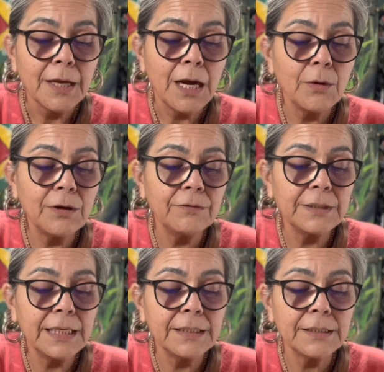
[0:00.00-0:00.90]
However,
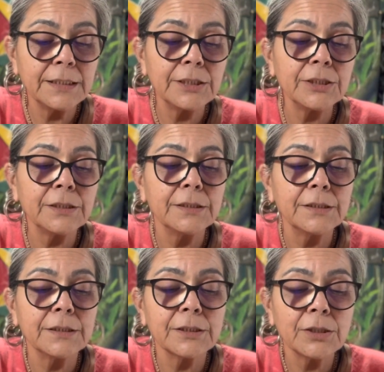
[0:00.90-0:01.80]
that
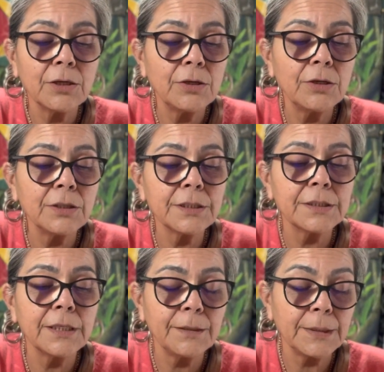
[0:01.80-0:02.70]
decision
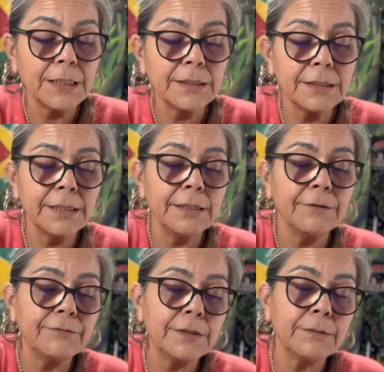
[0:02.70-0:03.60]
caused, um, I got the Ten
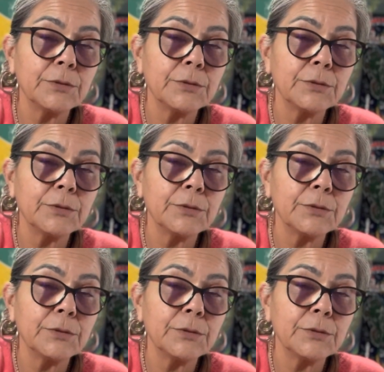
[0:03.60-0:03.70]
of um,